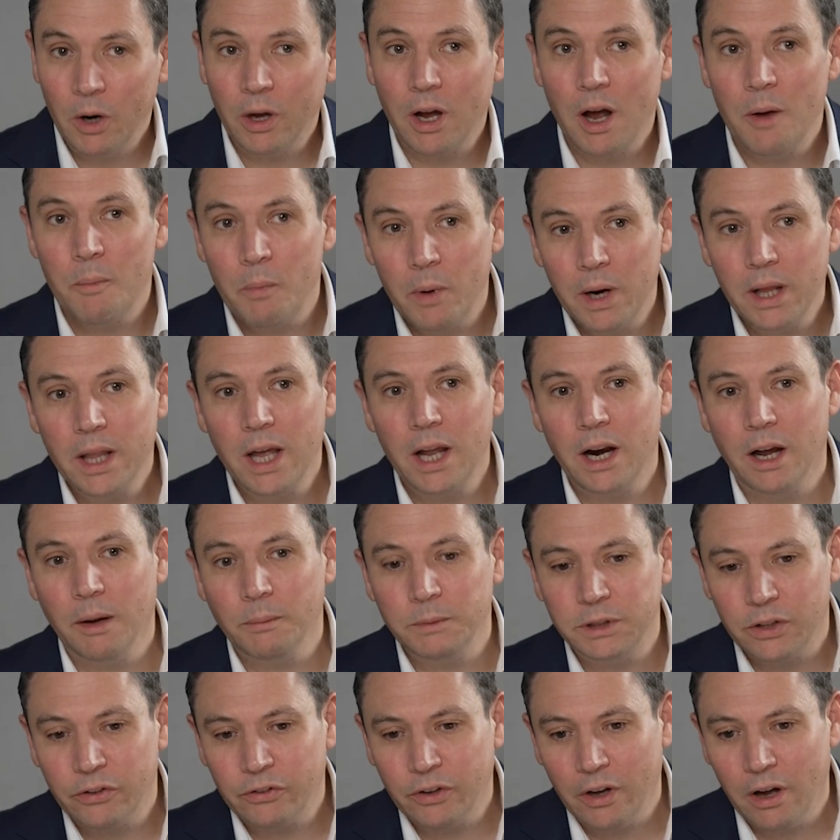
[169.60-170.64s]
look, I bring that
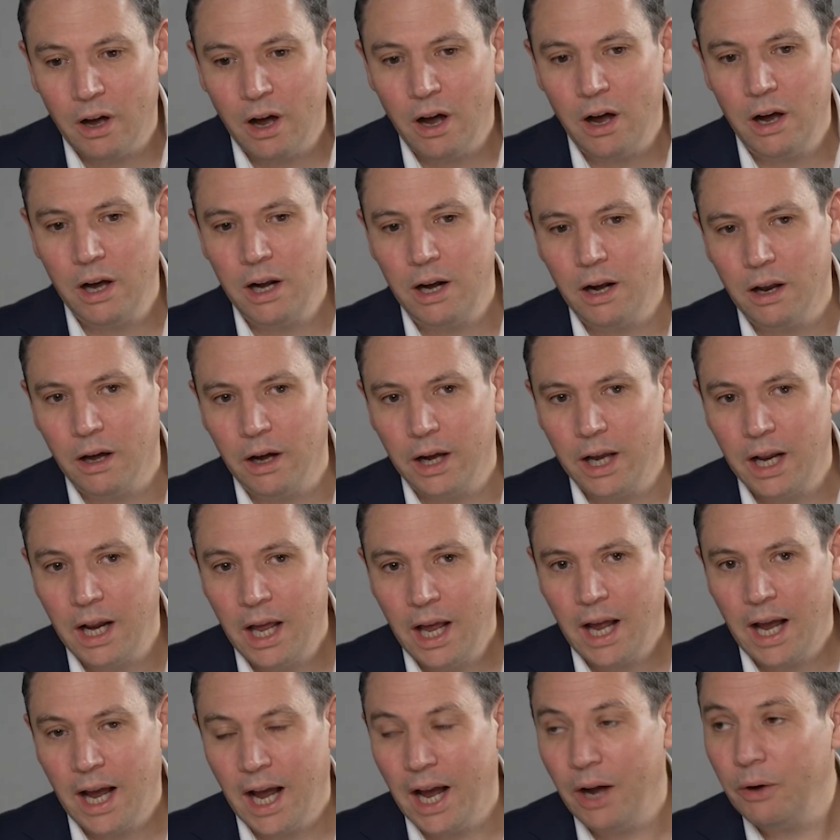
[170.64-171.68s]
up just to highlight
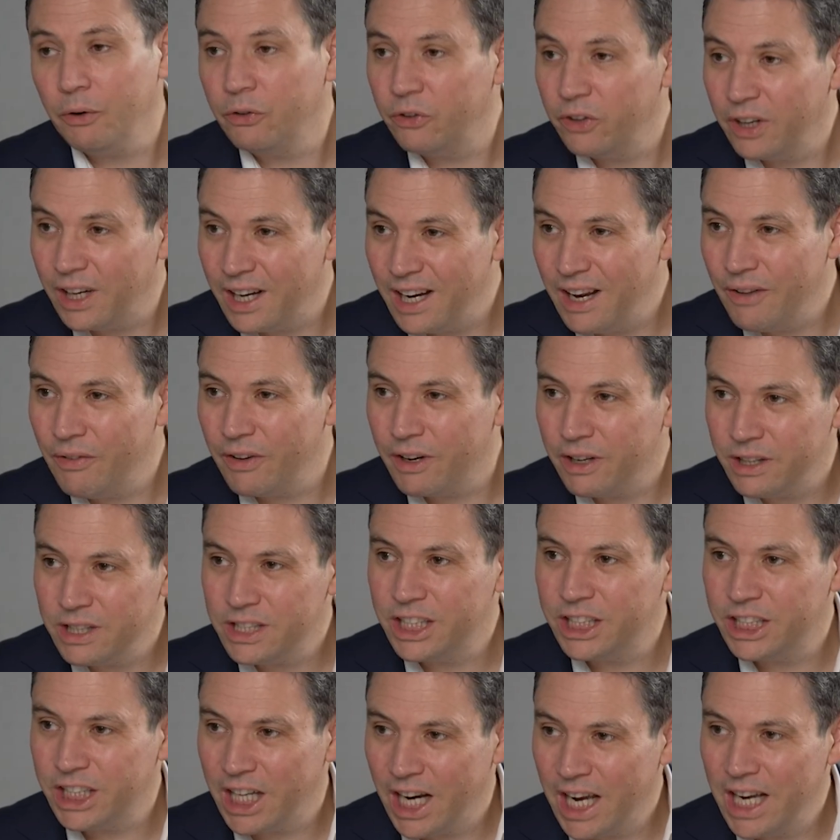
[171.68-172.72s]
how significant
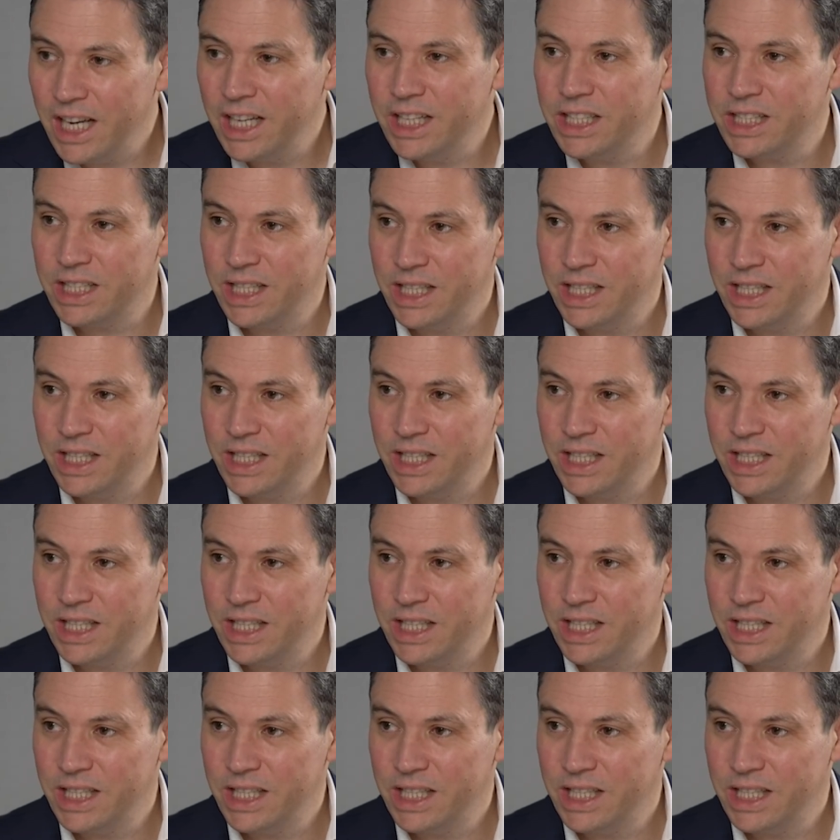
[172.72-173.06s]
a change